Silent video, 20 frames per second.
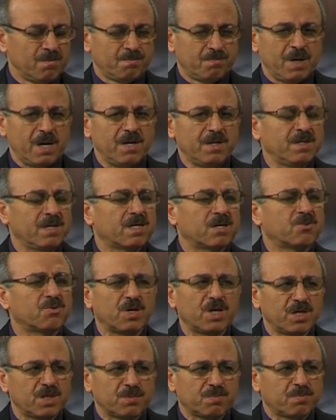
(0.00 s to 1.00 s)
paid a
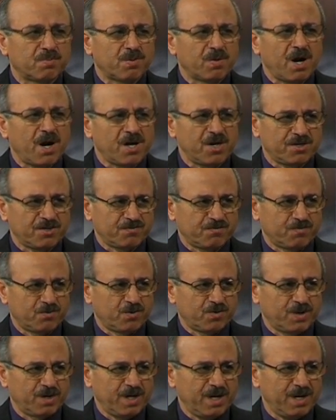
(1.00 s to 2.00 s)
great price
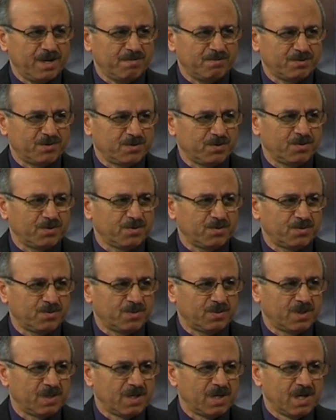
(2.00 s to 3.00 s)
for him too.
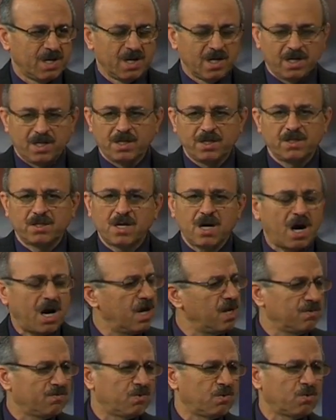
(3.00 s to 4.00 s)
He
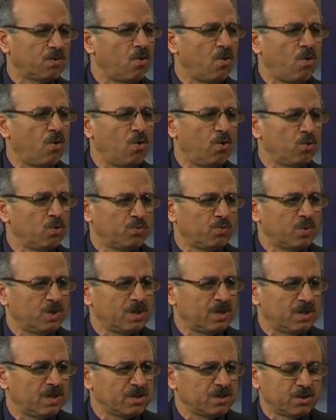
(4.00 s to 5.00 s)
died for all
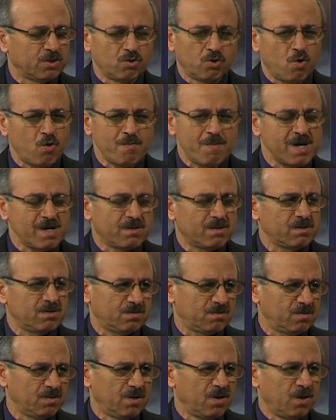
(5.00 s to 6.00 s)
world, no
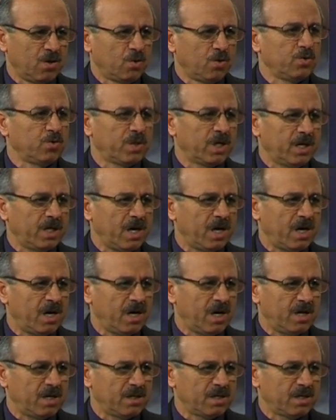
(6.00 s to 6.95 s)
matter who they are.